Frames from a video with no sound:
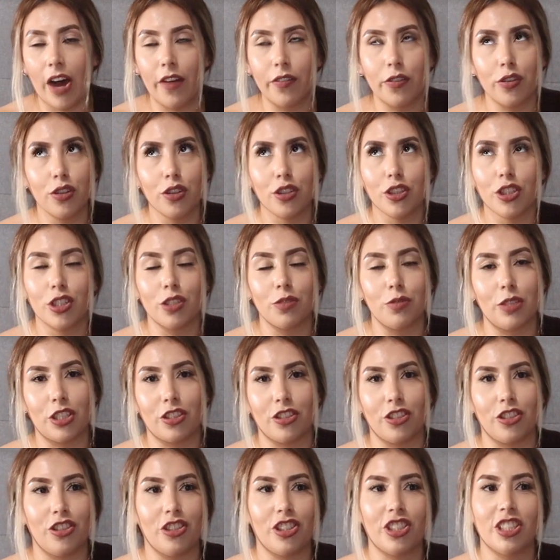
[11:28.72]
you have to do your
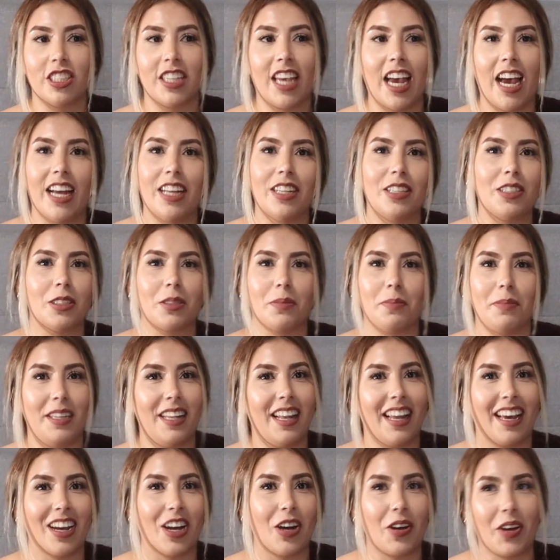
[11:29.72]
research. You just can't just be
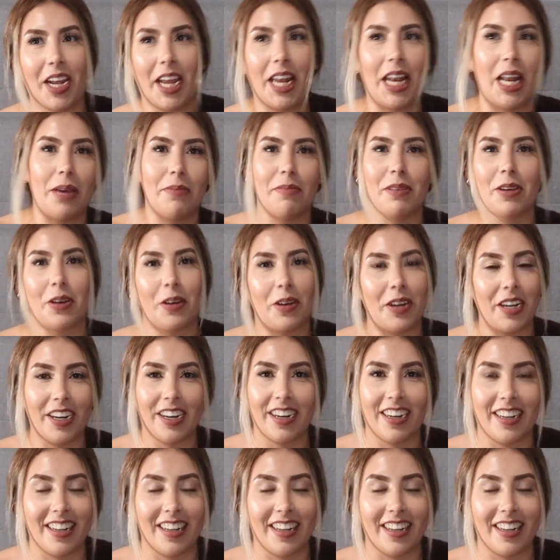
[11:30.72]
like, okay, let me go here.